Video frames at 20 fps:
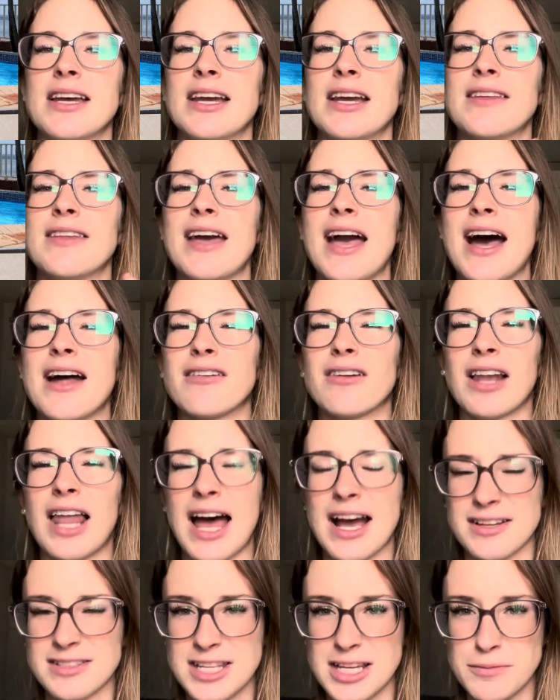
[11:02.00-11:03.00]
and they had
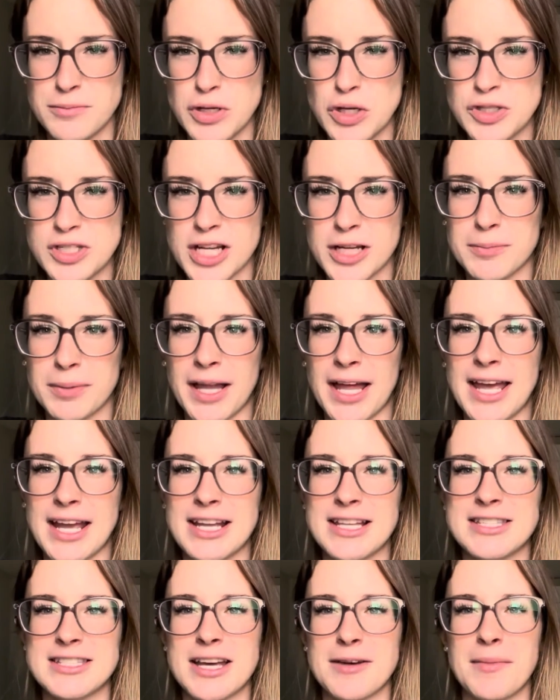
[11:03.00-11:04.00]
relaxing music playing in
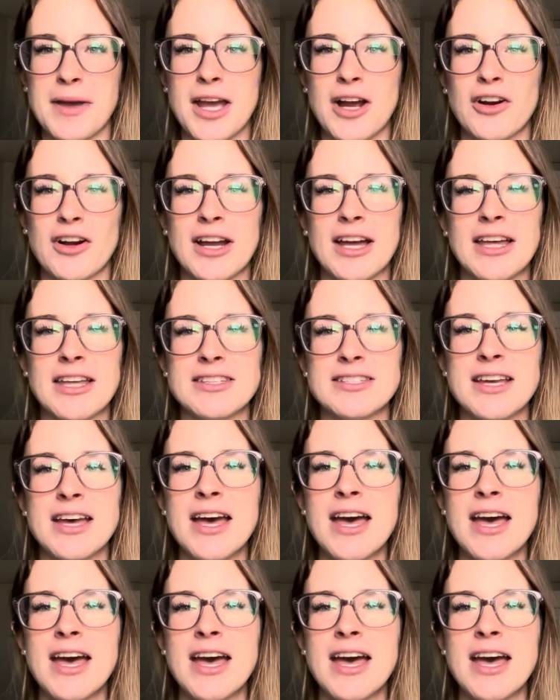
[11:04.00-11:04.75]
some areas.